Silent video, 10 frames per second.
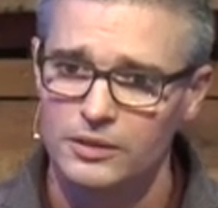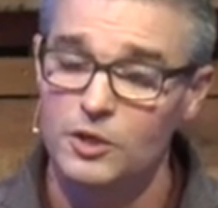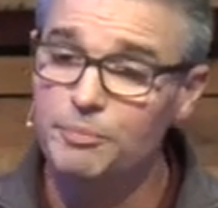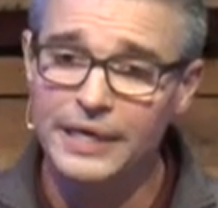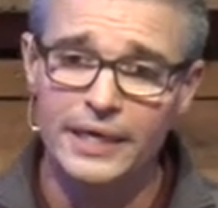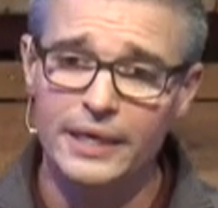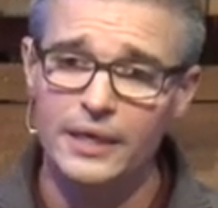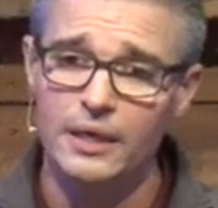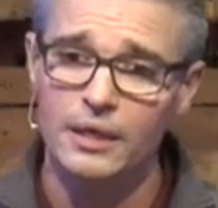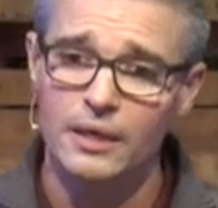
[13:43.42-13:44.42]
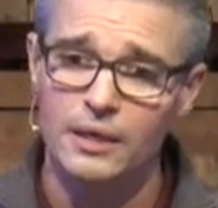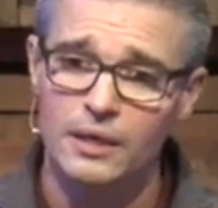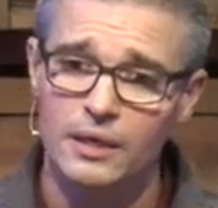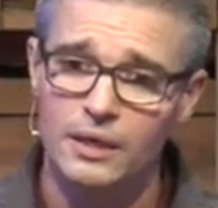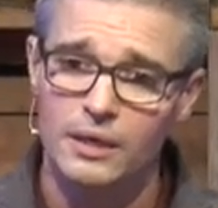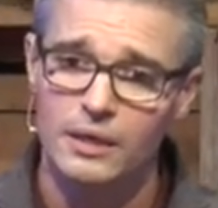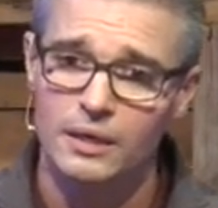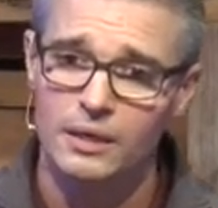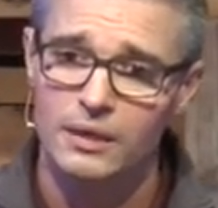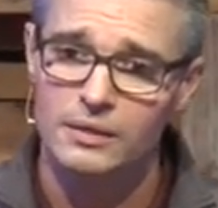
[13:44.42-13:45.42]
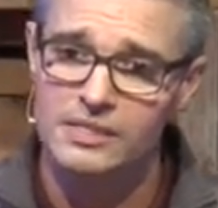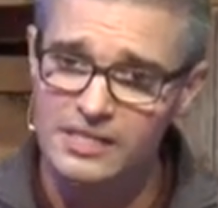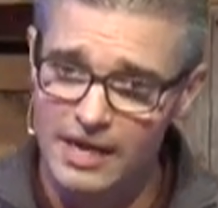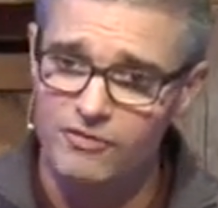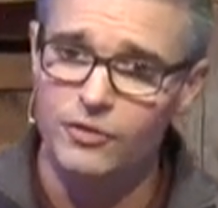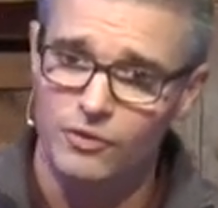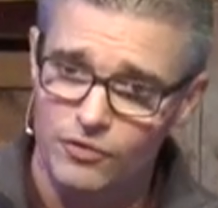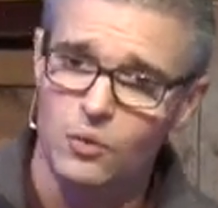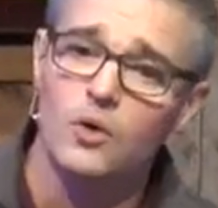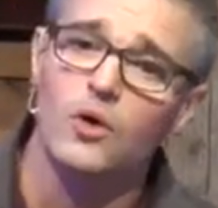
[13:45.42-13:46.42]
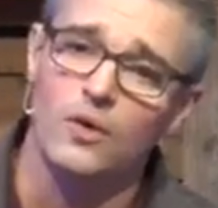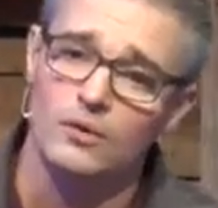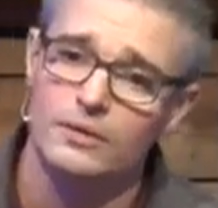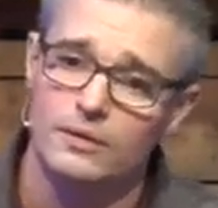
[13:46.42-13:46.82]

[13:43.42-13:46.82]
to be the Savior of the world.